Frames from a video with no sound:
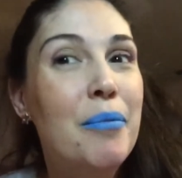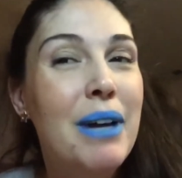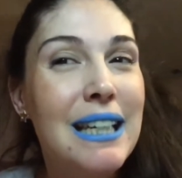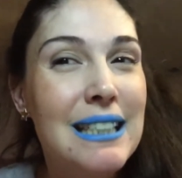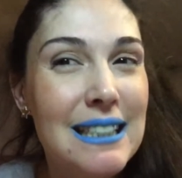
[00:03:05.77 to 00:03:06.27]

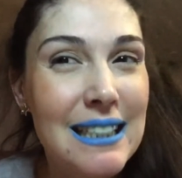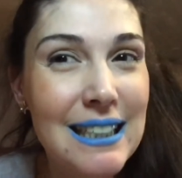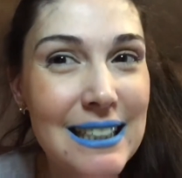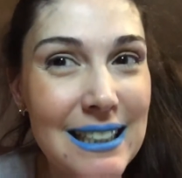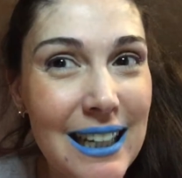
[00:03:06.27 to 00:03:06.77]

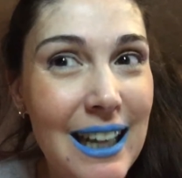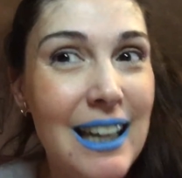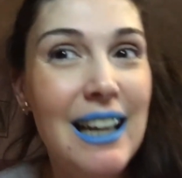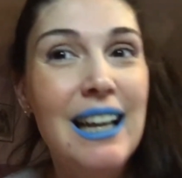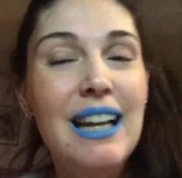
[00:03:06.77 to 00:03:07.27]
basically.
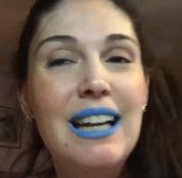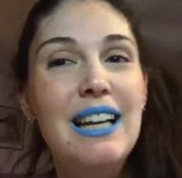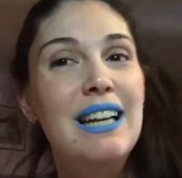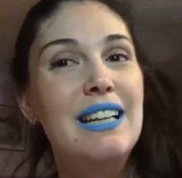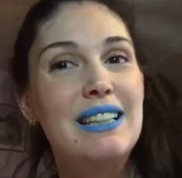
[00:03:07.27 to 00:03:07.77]

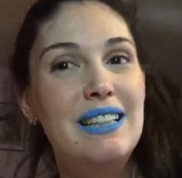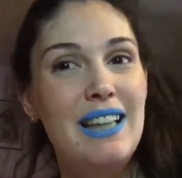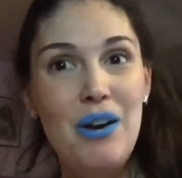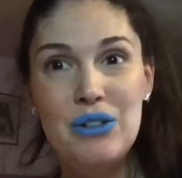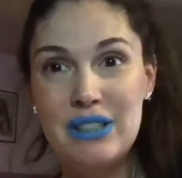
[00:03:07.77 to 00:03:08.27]

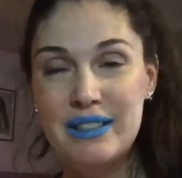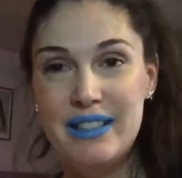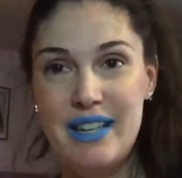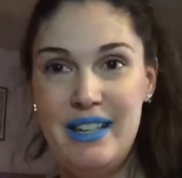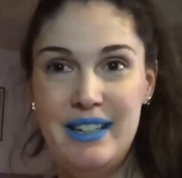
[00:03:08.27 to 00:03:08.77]
That was
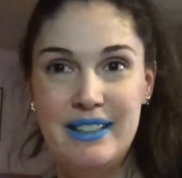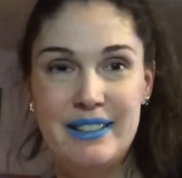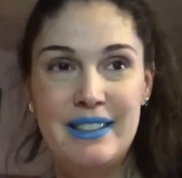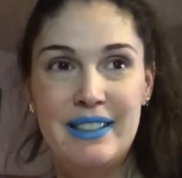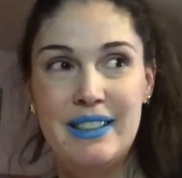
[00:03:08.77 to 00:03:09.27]
exciting.